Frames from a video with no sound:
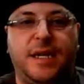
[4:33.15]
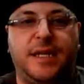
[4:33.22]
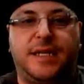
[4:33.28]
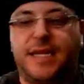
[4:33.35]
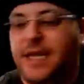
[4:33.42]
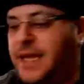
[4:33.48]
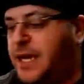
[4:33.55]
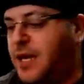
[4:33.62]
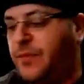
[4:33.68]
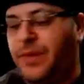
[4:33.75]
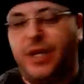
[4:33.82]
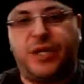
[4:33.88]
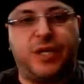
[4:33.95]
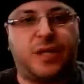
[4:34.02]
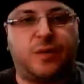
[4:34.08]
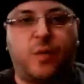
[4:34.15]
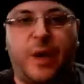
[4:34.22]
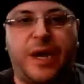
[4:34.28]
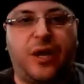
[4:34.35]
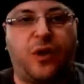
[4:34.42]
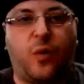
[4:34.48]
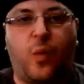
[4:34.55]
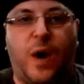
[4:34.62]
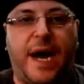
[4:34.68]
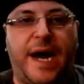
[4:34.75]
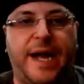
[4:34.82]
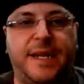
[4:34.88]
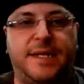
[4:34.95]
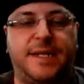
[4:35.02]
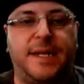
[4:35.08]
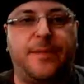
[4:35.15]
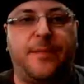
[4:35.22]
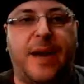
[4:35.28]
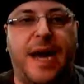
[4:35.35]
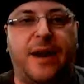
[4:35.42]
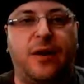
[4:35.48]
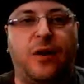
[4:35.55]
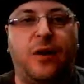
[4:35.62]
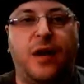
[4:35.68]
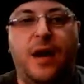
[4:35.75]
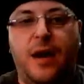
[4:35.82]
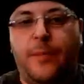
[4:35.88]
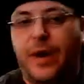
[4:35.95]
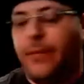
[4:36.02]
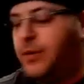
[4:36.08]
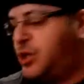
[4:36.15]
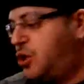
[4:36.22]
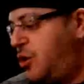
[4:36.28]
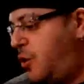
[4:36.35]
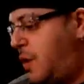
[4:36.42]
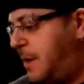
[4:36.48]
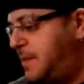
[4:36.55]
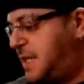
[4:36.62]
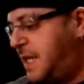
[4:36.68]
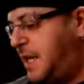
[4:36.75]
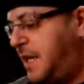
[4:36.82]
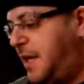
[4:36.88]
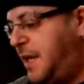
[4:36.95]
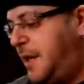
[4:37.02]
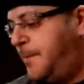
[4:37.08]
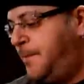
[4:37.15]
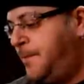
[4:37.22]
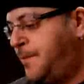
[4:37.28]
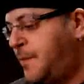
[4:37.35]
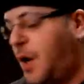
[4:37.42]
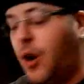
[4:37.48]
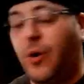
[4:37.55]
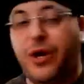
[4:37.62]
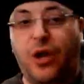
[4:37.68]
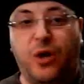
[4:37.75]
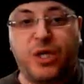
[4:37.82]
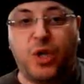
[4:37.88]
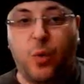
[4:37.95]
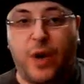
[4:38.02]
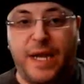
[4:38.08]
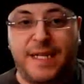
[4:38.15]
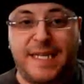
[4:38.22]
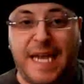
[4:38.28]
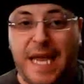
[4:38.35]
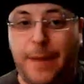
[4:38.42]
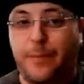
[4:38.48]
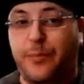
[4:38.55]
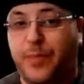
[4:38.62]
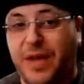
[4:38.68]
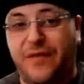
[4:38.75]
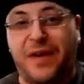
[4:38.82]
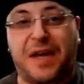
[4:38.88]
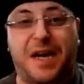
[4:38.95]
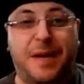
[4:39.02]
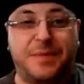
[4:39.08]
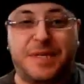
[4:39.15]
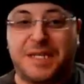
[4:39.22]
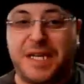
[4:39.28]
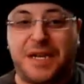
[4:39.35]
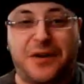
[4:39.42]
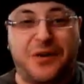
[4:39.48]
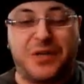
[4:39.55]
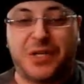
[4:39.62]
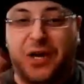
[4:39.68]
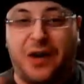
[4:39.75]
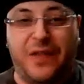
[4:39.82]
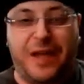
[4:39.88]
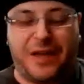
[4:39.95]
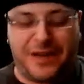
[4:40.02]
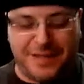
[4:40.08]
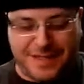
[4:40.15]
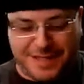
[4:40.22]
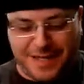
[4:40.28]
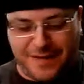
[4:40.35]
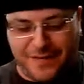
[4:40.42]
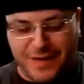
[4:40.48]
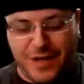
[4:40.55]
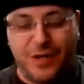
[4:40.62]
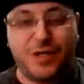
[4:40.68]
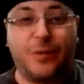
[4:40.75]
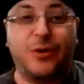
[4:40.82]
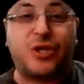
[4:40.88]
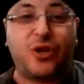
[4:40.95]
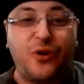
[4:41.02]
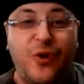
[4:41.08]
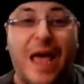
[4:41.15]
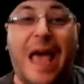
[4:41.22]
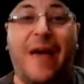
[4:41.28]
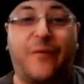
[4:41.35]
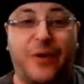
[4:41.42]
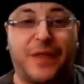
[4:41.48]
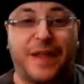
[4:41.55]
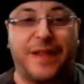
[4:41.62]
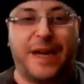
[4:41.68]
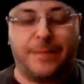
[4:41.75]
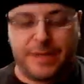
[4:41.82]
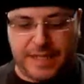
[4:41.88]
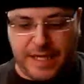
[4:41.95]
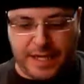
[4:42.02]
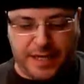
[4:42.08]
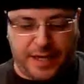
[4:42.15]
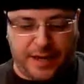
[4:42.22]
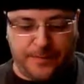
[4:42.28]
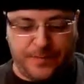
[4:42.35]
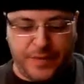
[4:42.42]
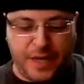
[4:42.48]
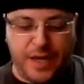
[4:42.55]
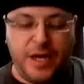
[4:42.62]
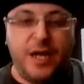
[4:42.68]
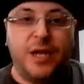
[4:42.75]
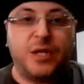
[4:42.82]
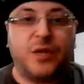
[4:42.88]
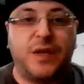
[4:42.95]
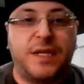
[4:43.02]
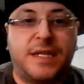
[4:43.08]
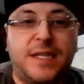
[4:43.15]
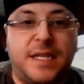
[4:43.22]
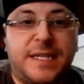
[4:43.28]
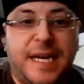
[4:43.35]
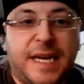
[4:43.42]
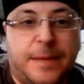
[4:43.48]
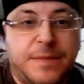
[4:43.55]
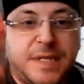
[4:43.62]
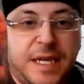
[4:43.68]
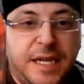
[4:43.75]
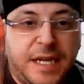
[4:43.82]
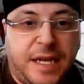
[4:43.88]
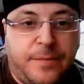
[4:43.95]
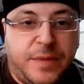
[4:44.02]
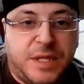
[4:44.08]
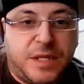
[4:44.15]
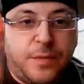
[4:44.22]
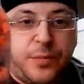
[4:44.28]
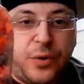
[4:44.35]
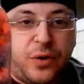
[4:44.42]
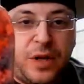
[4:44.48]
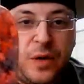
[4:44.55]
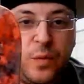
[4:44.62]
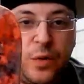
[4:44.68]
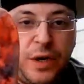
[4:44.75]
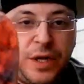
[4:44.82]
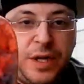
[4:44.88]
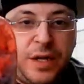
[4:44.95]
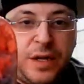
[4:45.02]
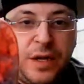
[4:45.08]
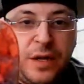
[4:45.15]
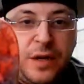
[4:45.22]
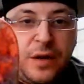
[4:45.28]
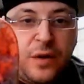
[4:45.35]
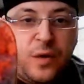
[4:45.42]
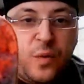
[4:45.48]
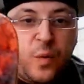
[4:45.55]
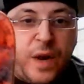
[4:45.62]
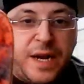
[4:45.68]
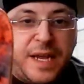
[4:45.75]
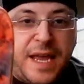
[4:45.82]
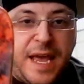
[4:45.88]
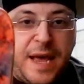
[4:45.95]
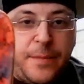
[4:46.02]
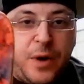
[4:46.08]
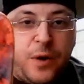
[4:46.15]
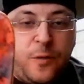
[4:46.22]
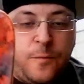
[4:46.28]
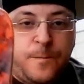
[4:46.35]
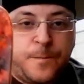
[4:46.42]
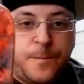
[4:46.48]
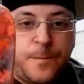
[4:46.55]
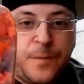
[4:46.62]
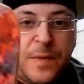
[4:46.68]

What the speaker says: He said they could be just regular wides, didn't matter. But I'm going to show you what I'm sending him. Oh, and he also wanted tape, pivot cup, stickers, all that good stuff. So I'm going to show you everything that I'm sending him. So this is the deck I'm sending him. It's the BerlinWood Red Camo.